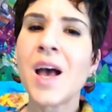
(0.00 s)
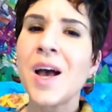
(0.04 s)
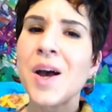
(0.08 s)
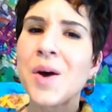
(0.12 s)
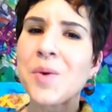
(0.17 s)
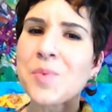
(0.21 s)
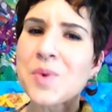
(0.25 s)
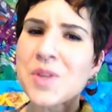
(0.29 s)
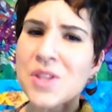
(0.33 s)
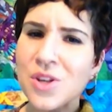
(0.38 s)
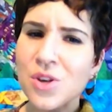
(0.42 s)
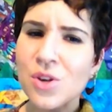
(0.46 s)

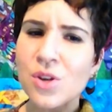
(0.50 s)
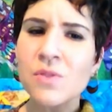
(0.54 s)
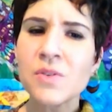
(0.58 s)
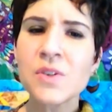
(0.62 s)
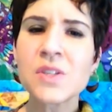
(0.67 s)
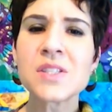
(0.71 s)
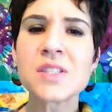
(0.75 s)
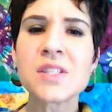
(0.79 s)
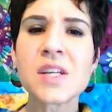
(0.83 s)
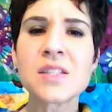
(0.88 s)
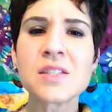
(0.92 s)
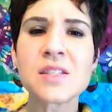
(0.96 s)
When the
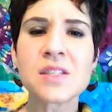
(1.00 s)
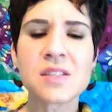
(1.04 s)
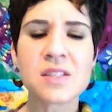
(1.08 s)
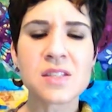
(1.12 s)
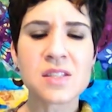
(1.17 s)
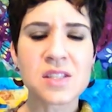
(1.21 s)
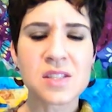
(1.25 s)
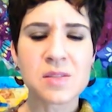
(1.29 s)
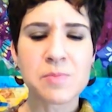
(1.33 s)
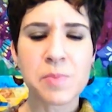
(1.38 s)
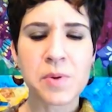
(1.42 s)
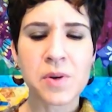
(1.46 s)
universe sends us a
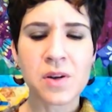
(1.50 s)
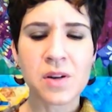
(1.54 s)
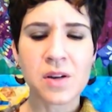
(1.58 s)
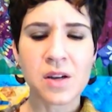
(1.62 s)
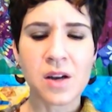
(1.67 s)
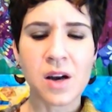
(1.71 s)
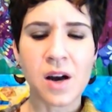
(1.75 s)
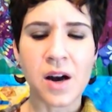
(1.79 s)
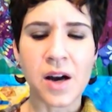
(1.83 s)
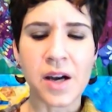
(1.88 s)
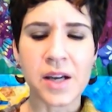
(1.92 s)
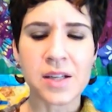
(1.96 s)
spirit
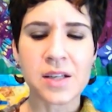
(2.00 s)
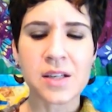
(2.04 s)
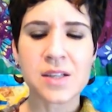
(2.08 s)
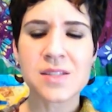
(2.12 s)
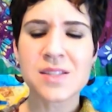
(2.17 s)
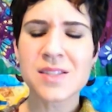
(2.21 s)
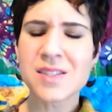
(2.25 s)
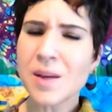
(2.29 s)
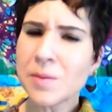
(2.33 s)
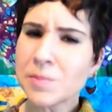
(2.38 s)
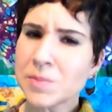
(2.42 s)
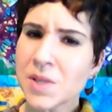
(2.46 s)
guide,
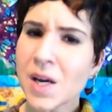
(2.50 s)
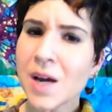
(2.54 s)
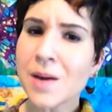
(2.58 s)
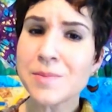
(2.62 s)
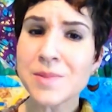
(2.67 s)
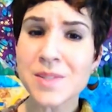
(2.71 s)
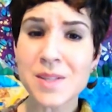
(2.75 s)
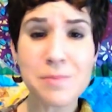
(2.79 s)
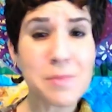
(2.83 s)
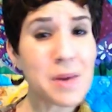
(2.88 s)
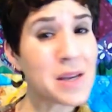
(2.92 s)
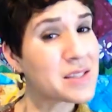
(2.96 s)

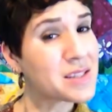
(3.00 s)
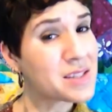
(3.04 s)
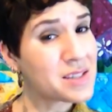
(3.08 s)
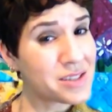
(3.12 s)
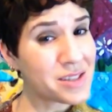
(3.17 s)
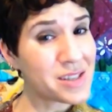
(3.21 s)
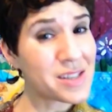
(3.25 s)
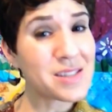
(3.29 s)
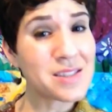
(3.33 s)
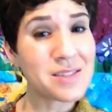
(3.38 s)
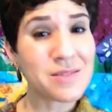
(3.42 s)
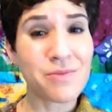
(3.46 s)
sometimes the message
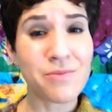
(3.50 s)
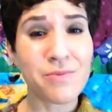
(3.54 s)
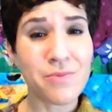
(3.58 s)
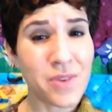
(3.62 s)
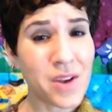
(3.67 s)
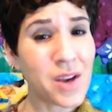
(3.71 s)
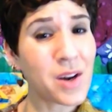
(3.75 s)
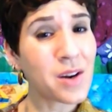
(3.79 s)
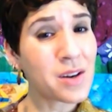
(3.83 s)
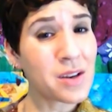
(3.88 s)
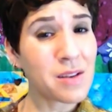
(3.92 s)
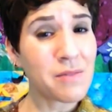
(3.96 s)
is
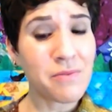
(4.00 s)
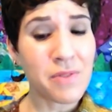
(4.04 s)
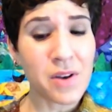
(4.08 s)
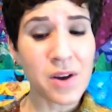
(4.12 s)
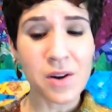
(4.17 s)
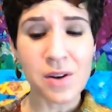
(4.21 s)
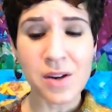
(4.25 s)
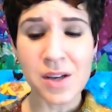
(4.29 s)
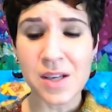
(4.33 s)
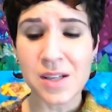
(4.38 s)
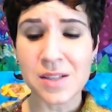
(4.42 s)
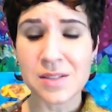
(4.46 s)
very,
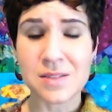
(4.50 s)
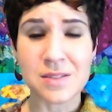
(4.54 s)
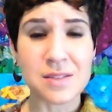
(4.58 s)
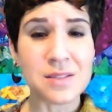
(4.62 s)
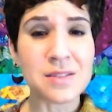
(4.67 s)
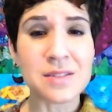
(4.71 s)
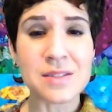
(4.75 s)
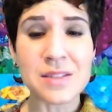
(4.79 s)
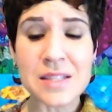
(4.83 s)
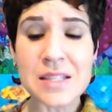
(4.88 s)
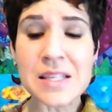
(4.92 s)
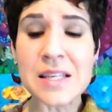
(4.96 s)
very
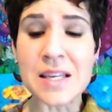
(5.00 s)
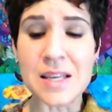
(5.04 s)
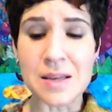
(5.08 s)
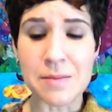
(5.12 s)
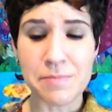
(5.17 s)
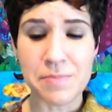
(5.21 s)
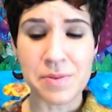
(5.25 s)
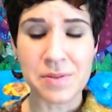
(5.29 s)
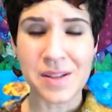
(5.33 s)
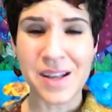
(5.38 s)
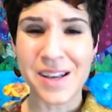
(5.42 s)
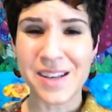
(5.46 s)

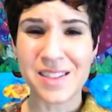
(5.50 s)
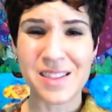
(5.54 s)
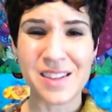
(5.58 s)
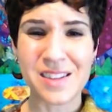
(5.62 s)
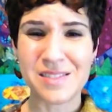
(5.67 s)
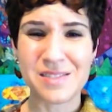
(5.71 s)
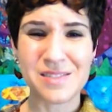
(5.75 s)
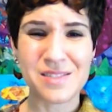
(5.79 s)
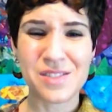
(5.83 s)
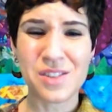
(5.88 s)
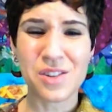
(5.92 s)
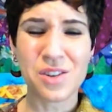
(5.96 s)
deep, like the
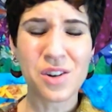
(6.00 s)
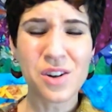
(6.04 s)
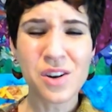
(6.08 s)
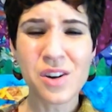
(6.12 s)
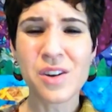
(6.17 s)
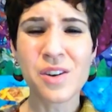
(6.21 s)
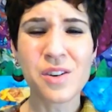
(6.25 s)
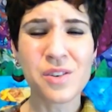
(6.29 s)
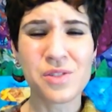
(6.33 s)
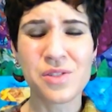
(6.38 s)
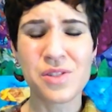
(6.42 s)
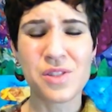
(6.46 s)

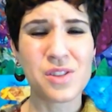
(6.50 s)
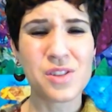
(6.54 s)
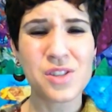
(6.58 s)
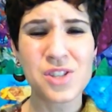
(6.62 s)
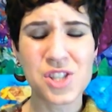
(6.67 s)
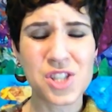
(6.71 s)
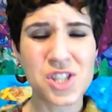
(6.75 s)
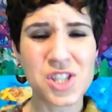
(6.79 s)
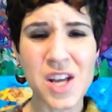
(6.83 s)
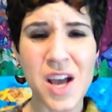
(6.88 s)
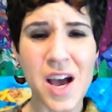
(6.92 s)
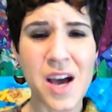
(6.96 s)

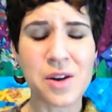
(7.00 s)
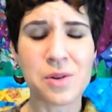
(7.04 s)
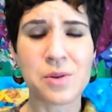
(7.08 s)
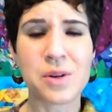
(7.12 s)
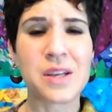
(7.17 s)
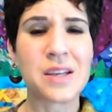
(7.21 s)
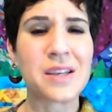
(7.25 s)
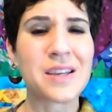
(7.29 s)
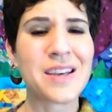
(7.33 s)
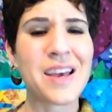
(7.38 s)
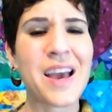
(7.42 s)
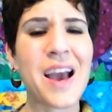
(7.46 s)

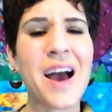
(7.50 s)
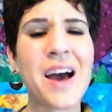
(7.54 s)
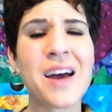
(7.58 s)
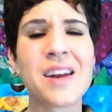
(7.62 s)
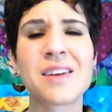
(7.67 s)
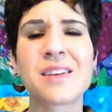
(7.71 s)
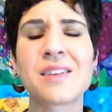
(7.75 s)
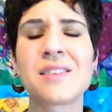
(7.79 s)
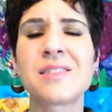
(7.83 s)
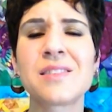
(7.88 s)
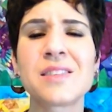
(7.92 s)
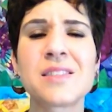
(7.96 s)
earth-shattering,
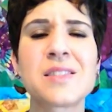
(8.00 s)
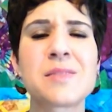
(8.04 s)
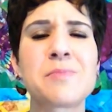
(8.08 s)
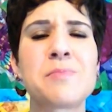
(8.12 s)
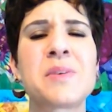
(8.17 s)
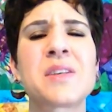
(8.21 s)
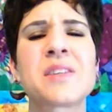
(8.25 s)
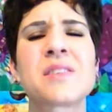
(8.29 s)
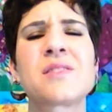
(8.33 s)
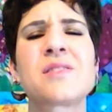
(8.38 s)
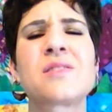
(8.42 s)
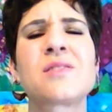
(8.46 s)

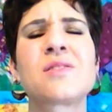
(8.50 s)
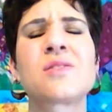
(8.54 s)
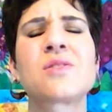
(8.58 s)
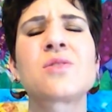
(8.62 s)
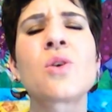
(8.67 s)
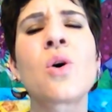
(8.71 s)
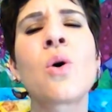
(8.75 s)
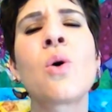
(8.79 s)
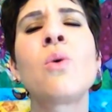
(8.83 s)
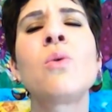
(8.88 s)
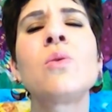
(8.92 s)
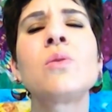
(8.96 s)
cataclysmic,
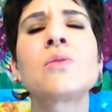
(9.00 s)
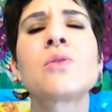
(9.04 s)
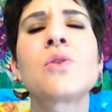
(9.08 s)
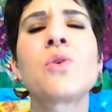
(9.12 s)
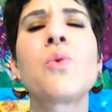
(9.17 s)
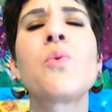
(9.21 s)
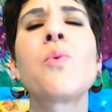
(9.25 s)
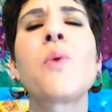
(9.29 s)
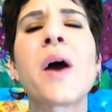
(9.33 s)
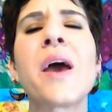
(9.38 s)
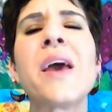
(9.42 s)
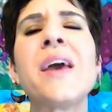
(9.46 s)
soul
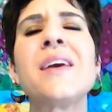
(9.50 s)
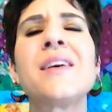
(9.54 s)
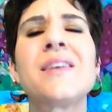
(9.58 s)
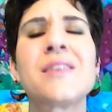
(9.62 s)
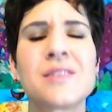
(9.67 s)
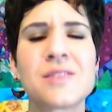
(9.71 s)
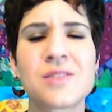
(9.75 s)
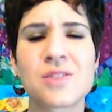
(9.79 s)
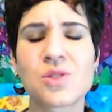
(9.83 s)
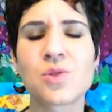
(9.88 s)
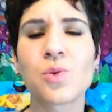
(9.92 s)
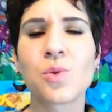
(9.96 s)
quake
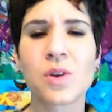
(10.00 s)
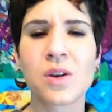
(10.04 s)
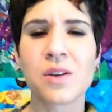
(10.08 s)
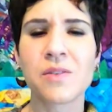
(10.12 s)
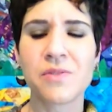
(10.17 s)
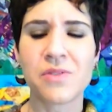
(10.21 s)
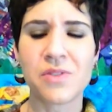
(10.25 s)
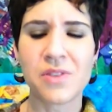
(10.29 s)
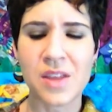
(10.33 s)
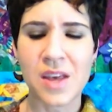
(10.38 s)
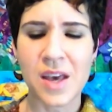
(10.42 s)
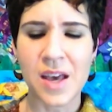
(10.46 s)
sort of
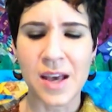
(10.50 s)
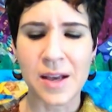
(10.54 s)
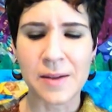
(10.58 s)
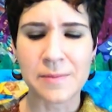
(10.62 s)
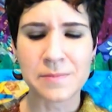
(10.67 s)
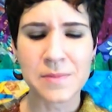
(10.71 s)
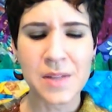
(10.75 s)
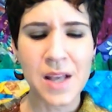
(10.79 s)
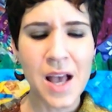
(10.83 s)
thing.